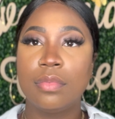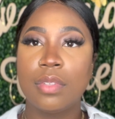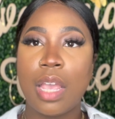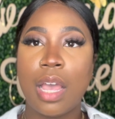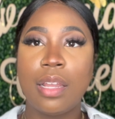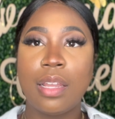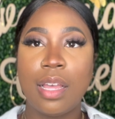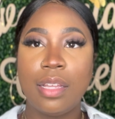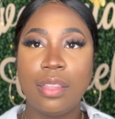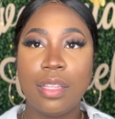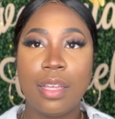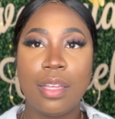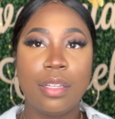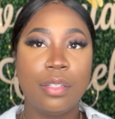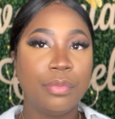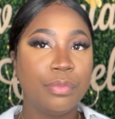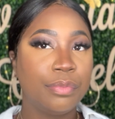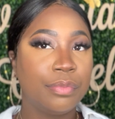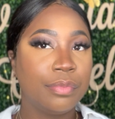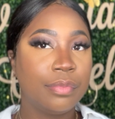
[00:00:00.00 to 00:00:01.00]
I like that.
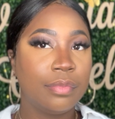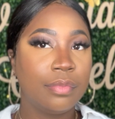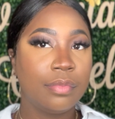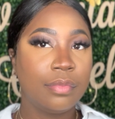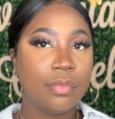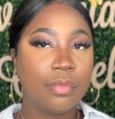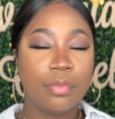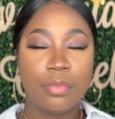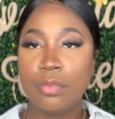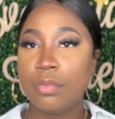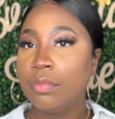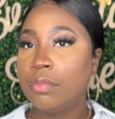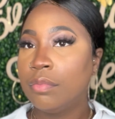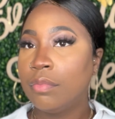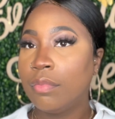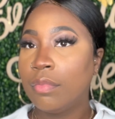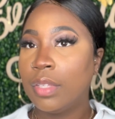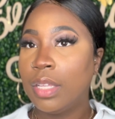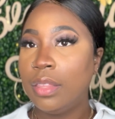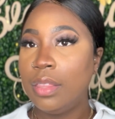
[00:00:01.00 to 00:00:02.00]

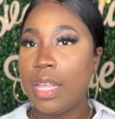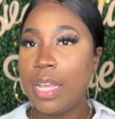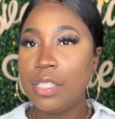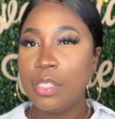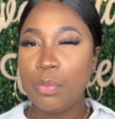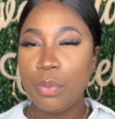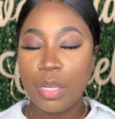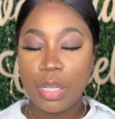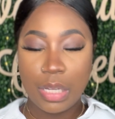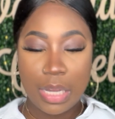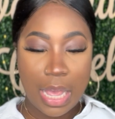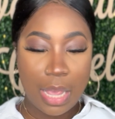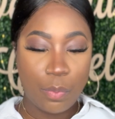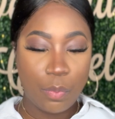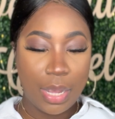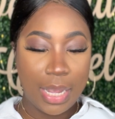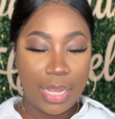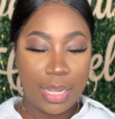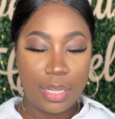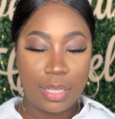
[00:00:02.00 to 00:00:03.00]
That's real
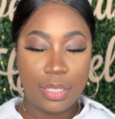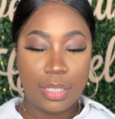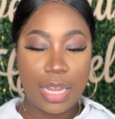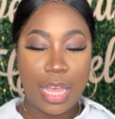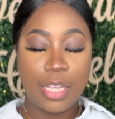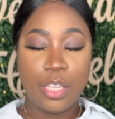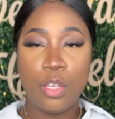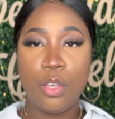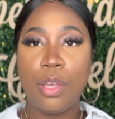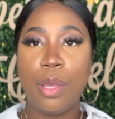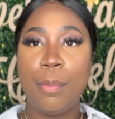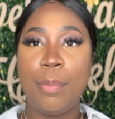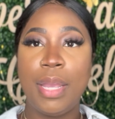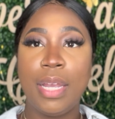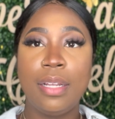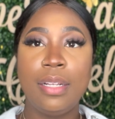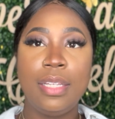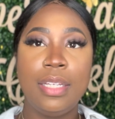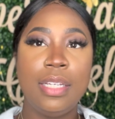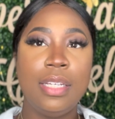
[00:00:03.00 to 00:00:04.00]
lightweight. Like you could
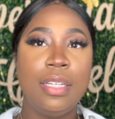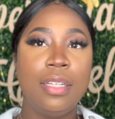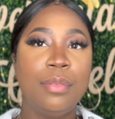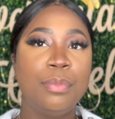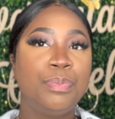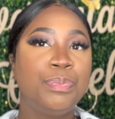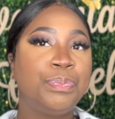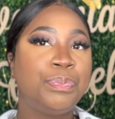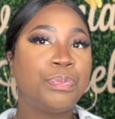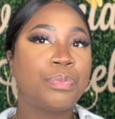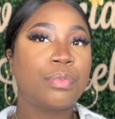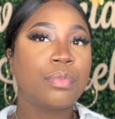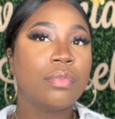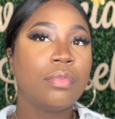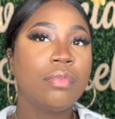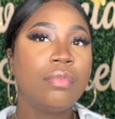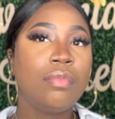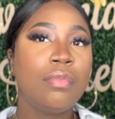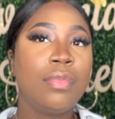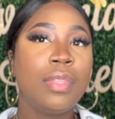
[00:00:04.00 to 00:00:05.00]
barely,
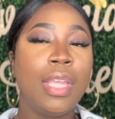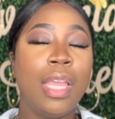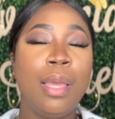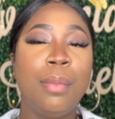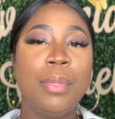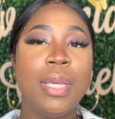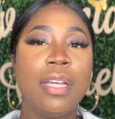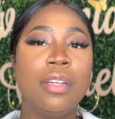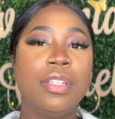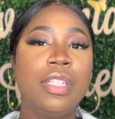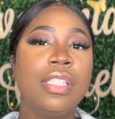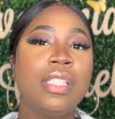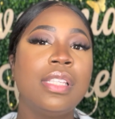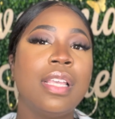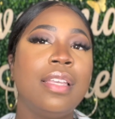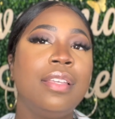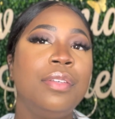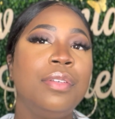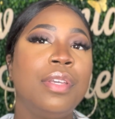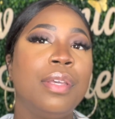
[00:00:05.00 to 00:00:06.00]
I'm not gonna
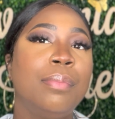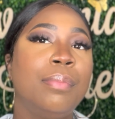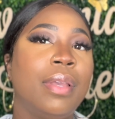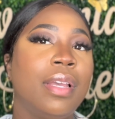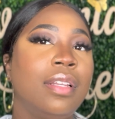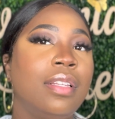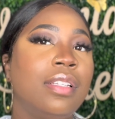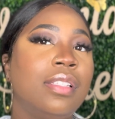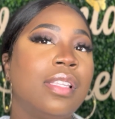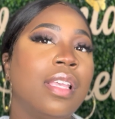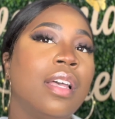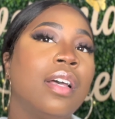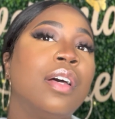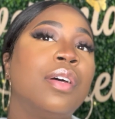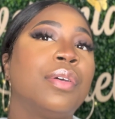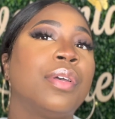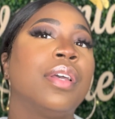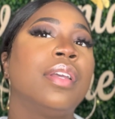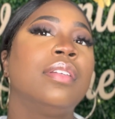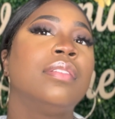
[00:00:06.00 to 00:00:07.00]
say you can barely tell.
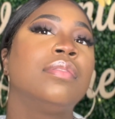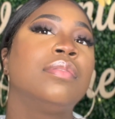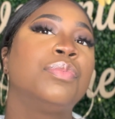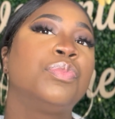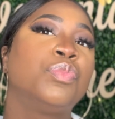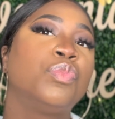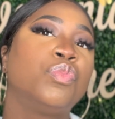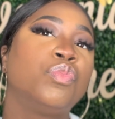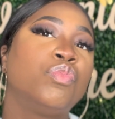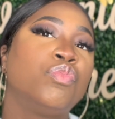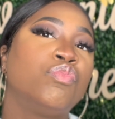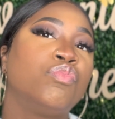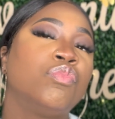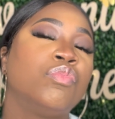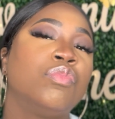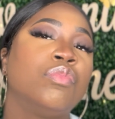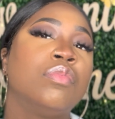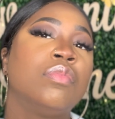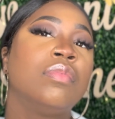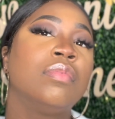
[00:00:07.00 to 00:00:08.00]
Okay.
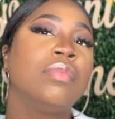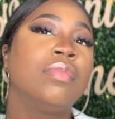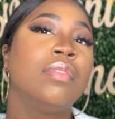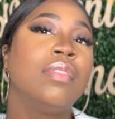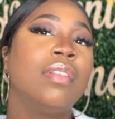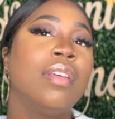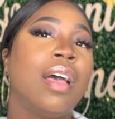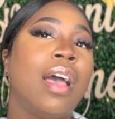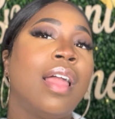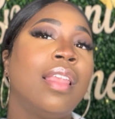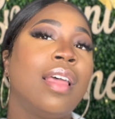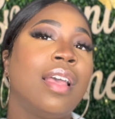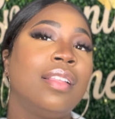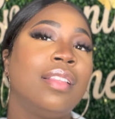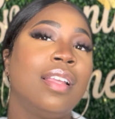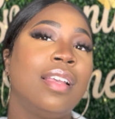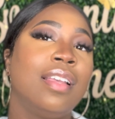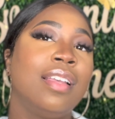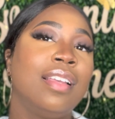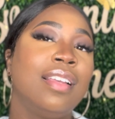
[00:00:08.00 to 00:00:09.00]
I like
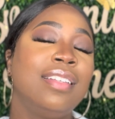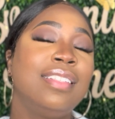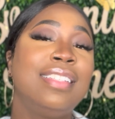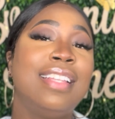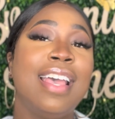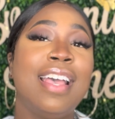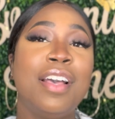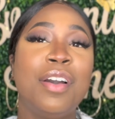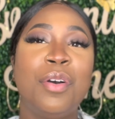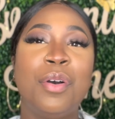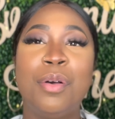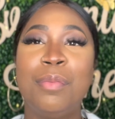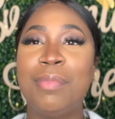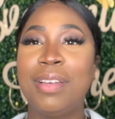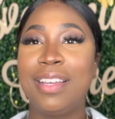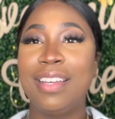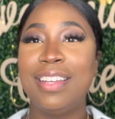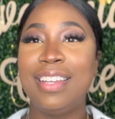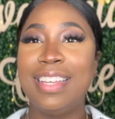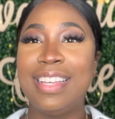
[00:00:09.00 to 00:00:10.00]
that. Oh
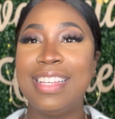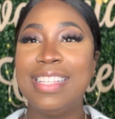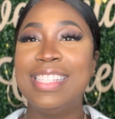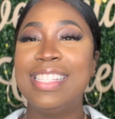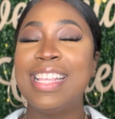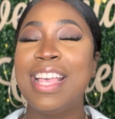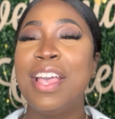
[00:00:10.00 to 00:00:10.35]
my goodness.